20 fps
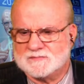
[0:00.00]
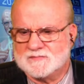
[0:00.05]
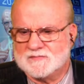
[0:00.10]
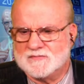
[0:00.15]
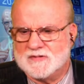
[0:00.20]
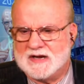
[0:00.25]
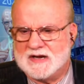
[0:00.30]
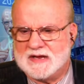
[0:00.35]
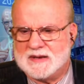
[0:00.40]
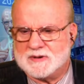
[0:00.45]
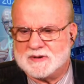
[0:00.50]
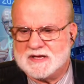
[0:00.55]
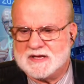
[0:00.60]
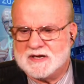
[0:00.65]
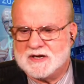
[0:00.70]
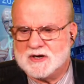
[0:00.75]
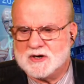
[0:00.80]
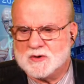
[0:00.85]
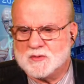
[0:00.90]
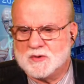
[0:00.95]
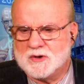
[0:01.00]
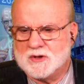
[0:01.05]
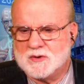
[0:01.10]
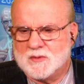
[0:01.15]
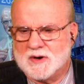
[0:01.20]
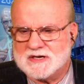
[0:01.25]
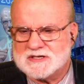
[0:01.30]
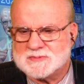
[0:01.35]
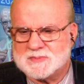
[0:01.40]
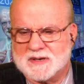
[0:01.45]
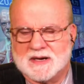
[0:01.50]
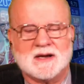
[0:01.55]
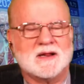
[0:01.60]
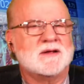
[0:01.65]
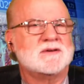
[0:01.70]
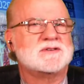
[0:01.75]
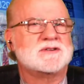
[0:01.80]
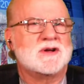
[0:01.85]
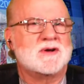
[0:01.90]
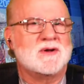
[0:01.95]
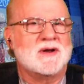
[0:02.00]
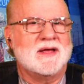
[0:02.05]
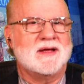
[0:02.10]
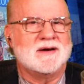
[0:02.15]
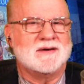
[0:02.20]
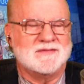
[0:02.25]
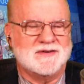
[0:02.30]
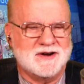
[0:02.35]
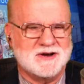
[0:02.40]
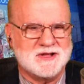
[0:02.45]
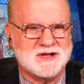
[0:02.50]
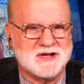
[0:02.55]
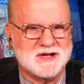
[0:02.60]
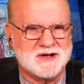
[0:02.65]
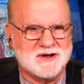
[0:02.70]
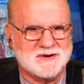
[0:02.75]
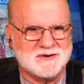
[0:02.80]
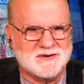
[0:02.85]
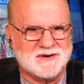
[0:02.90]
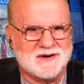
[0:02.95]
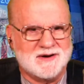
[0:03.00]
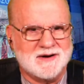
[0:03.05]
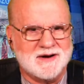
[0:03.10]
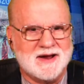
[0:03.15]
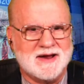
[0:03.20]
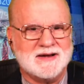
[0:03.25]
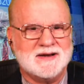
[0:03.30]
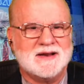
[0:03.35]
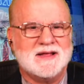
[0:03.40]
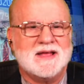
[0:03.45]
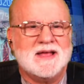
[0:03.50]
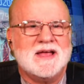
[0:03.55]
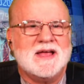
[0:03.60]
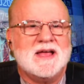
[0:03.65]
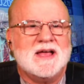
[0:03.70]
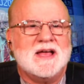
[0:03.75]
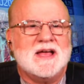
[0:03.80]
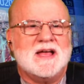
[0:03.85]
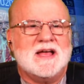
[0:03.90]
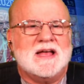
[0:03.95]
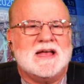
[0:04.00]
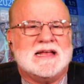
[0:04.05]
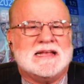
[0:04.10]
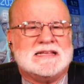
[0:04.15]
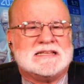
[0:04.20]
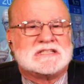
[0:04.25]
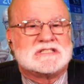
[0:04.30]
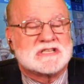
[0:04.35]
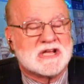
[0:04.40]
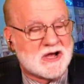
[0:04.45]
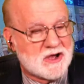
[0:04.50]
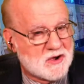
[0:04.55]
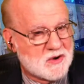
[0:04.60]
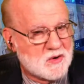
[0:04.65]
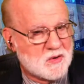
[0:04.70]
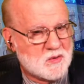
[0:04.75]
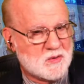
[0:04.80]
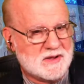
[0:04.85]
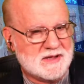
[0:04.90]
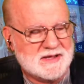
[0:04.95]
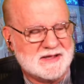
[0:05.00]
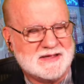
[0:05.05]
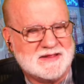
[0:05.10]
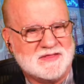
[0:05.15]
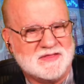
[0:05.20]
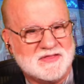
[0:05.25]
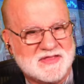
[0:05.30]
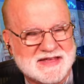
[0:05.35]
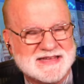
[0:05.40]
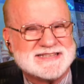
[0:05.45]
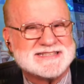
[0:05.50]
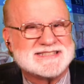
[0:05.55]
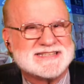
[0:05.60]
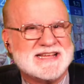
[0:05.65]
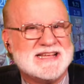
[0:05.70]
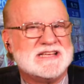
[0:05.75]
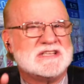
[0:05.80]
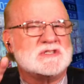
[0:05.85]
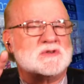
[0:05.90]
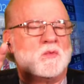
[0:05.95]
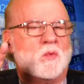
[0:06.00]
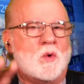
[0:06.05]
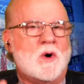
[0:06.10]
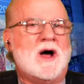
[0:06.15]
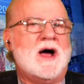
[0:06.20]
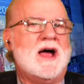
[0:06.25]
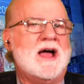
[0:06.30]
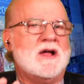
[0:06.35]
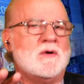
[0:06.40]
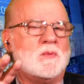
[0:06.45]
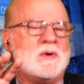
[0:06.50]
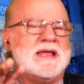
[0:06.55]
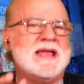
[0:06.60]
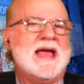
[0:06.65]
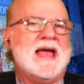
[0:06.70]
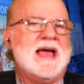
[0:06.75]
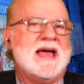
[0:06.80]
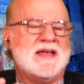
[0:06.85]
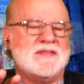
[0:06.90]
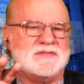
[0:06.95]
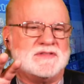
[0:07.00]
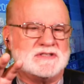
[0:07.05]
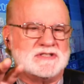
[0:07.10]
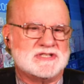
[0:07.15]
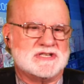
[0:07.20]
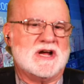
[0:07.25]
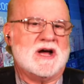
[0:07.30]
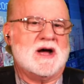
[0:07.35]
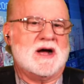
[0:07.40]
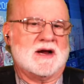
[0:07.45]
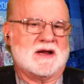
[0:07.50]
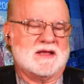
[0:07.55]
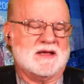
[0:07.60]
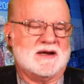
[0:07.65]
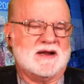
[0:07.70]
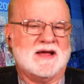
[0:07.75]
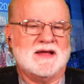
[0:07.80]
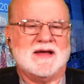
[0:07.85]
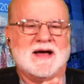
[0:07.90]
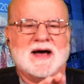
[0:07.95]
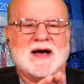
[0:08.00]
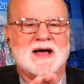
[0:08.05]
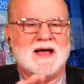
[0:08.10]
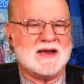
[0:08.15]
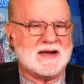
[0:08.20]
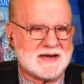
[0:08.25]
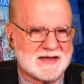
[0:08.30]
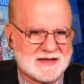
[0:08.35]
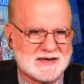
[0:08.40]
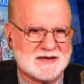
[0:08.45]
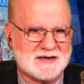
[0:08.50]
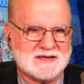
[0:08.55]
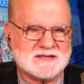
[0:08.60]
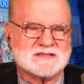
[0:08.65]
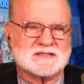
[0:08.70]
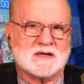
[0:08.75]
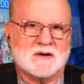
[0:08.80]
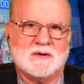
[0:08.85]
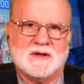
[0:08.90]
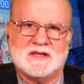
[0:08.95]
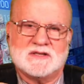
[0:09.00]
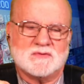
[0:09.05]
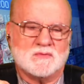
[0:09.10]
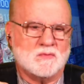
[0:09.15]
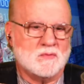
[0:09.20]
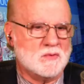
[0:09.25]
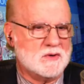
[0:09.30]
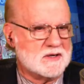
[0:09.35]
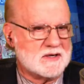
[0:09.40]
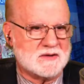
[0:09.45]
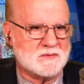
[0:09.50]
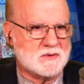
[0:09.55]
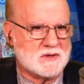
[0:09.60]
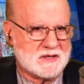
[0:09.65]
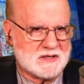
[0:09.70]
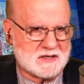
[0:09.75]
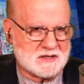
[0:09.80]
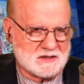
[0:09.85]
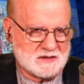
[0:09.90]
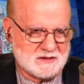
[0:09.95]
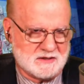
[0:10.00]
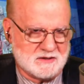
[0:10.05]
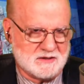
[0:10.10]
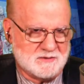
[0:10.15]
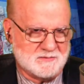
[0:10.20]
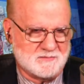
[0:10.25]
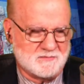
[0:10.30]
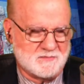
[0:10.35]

Unable to get here? Will you watch the beginning of your show later? There you go. All right. So this is why we had the shock, and I highlighted it so it's really, really clear.